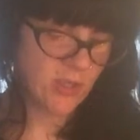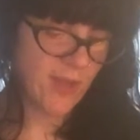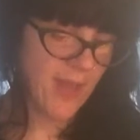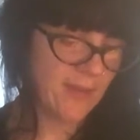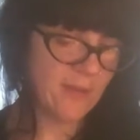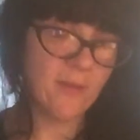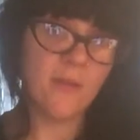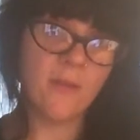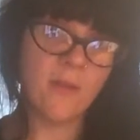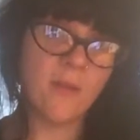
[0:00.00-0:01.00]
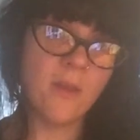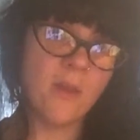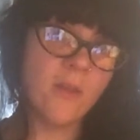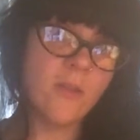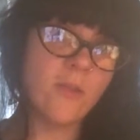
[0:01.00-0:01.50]
to getting
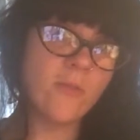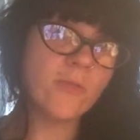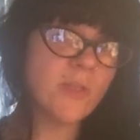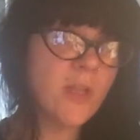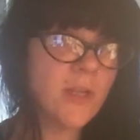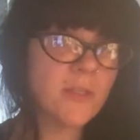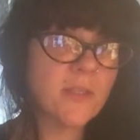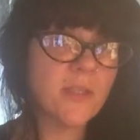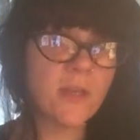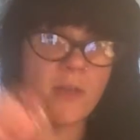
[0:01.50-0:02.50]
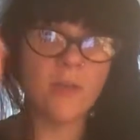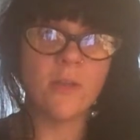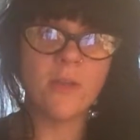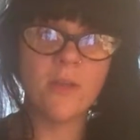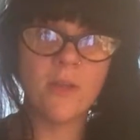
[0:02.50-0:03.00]
those nuts
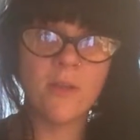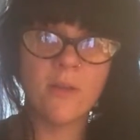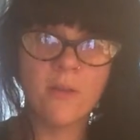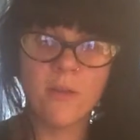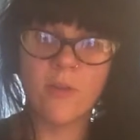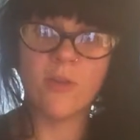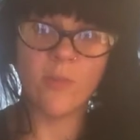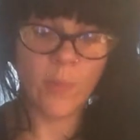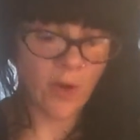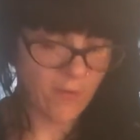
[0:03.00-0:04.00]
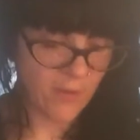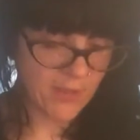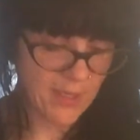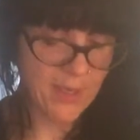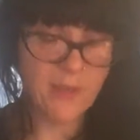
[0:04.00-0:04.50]
down to the
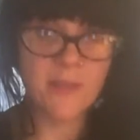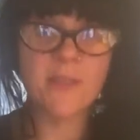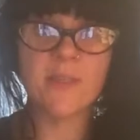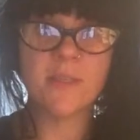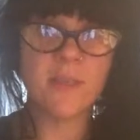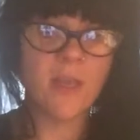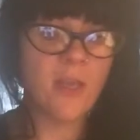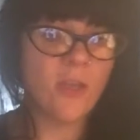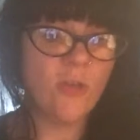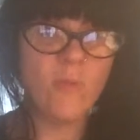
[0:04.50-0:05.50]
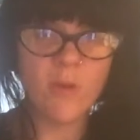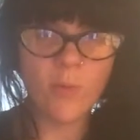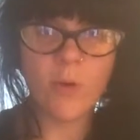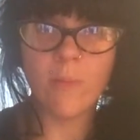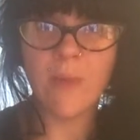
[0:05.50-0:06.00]
perfect tightness. You will
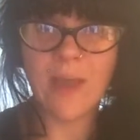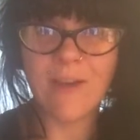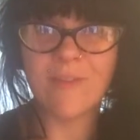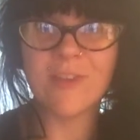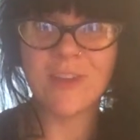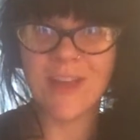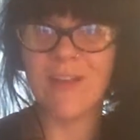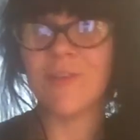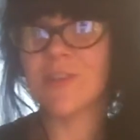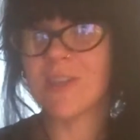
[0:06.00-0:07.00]
probably have to have your